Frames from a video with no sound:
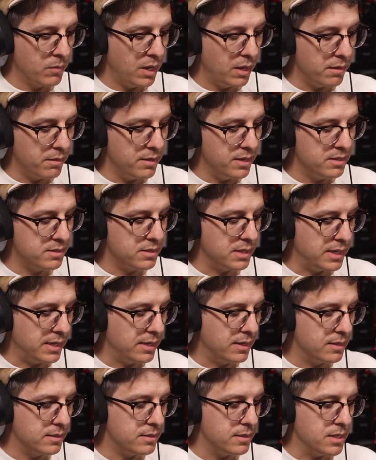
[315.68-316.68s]
This
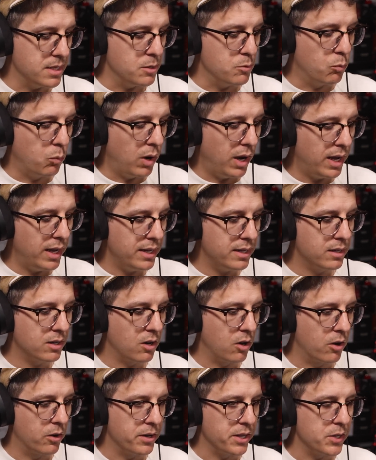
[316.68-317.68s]
is the wide
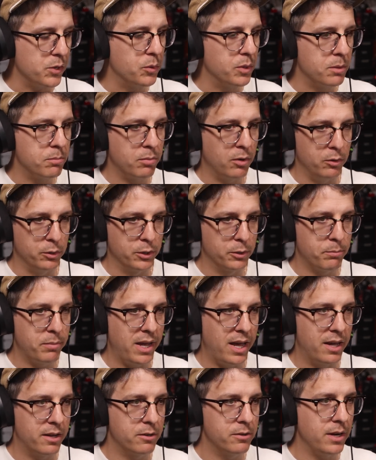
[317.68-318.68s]
cardioid polar
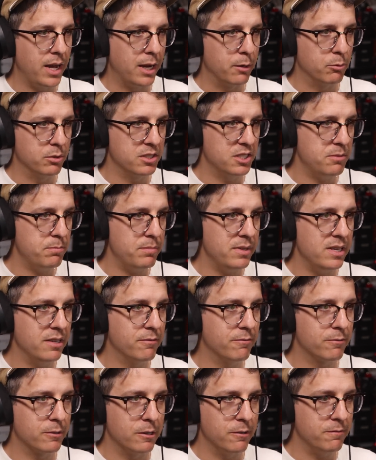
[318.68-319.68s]
pattern. I will speak
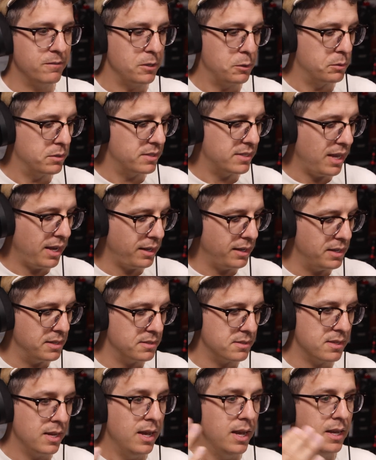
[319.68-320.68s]
for a few
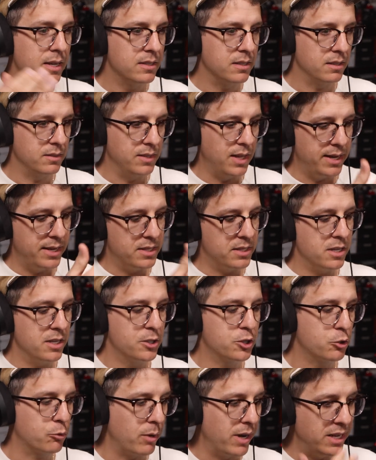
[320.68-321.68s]
seconds to let it
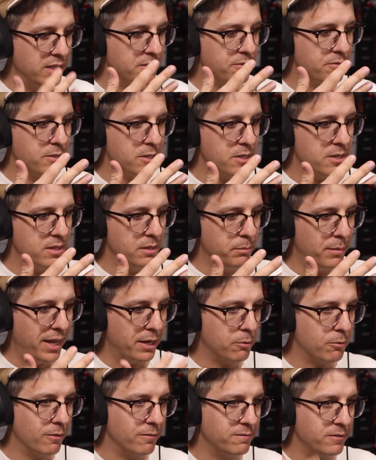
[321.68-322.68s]
transfer to the
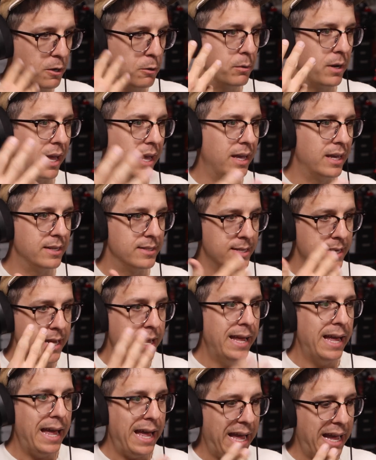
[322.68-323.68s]
microphone and
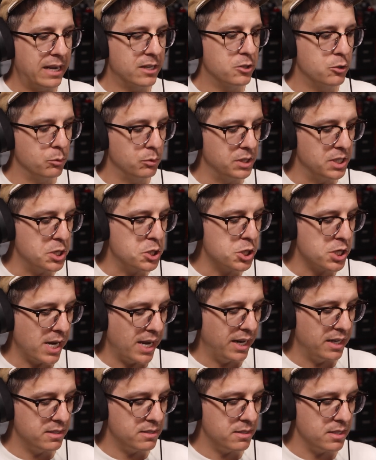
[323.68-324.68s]
actually
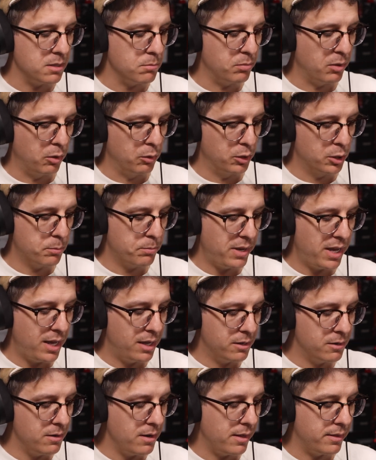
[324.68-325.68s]
change the polar
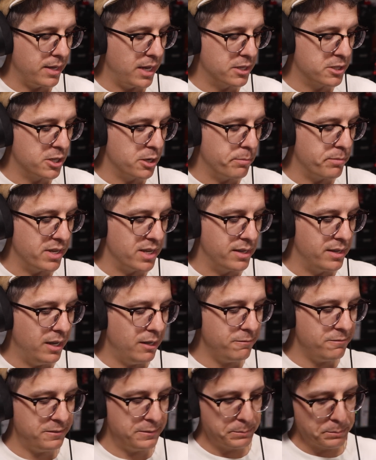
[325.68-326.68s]
pattern. That should be
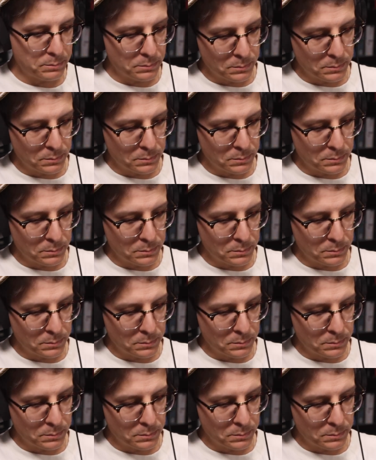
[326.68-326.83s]
enough.